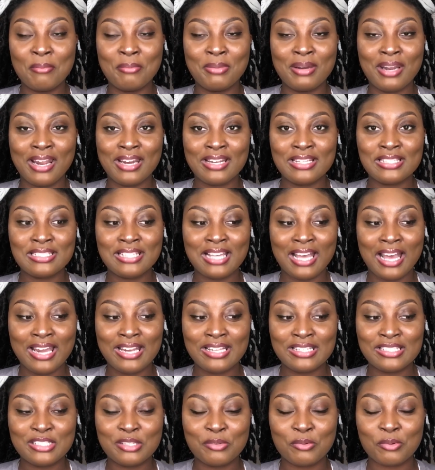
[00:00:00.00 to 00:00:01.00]
but I
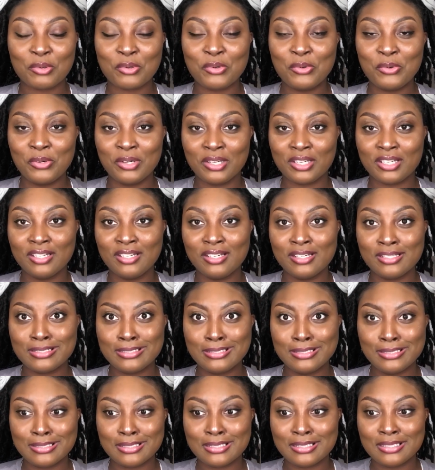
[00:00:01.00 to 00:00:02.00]
decided to record
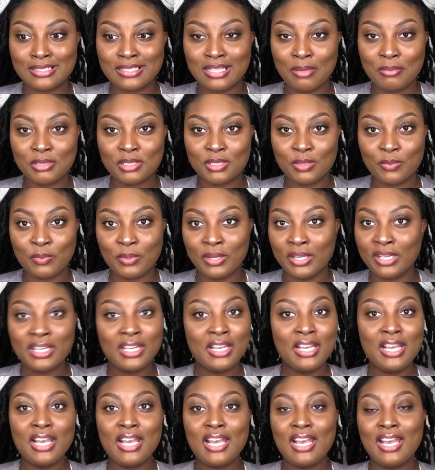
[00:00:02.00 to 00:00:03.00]
content since I was awake
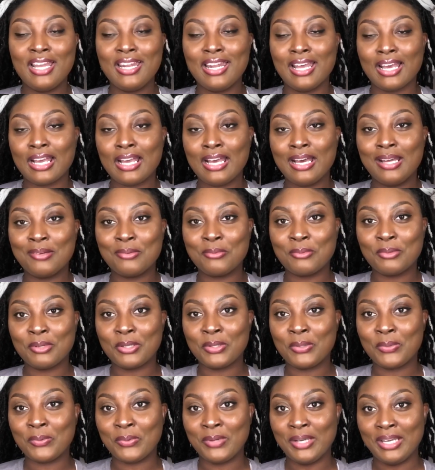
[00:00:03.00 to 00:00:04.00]
and I kind of
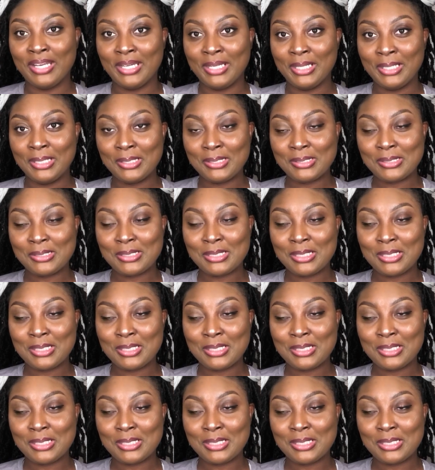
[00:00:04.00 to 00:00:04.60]
regret it.